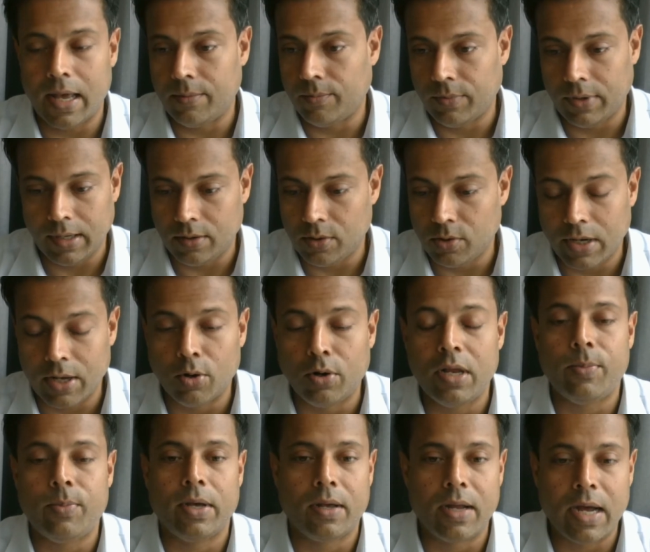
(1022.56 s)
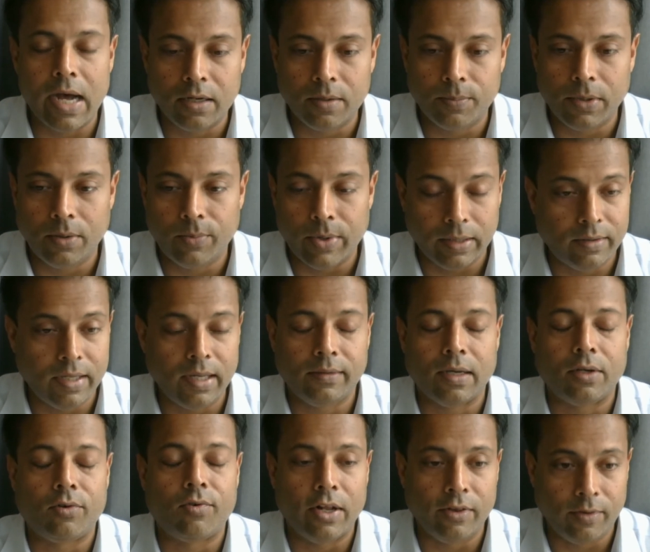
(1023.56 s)
and you can only be accountable when things
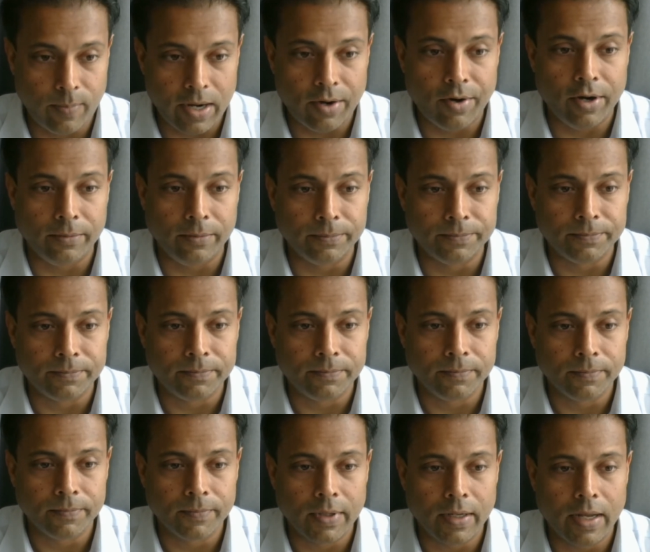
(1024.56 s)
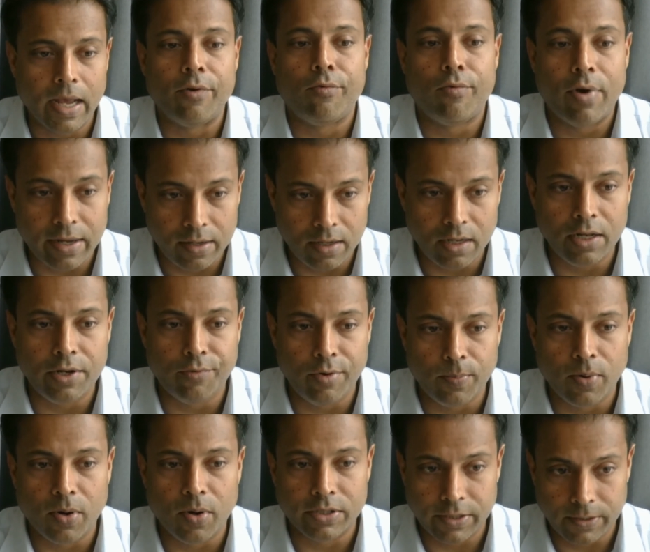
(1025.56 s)
are transparent and regularly
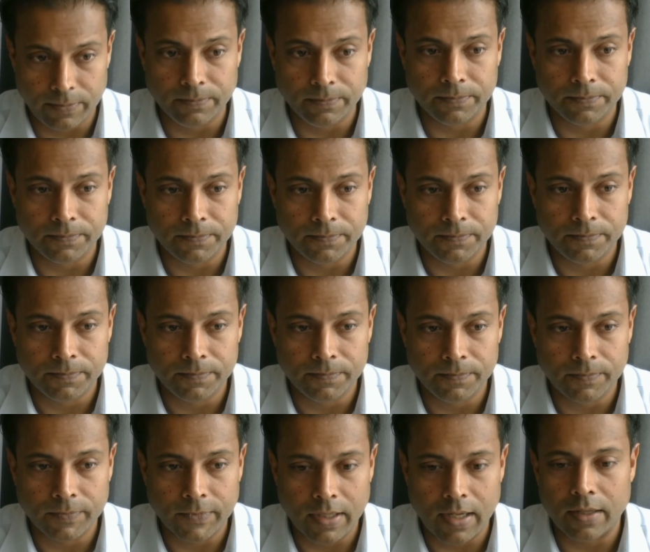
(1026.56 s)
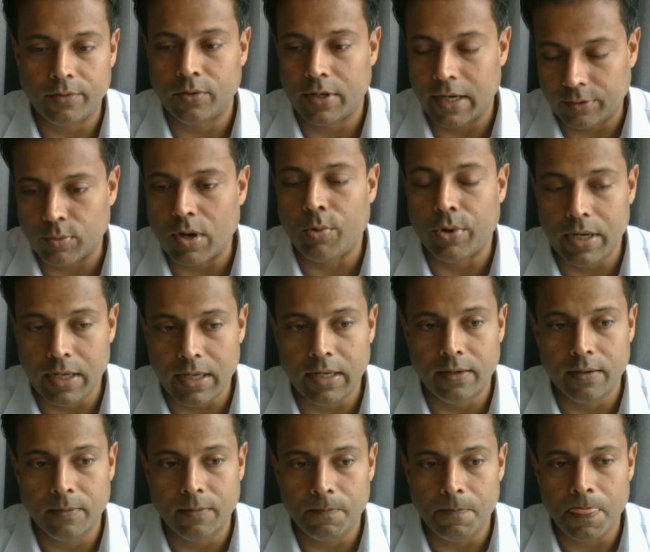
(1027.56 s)
reported. Yeah, so that's what we need.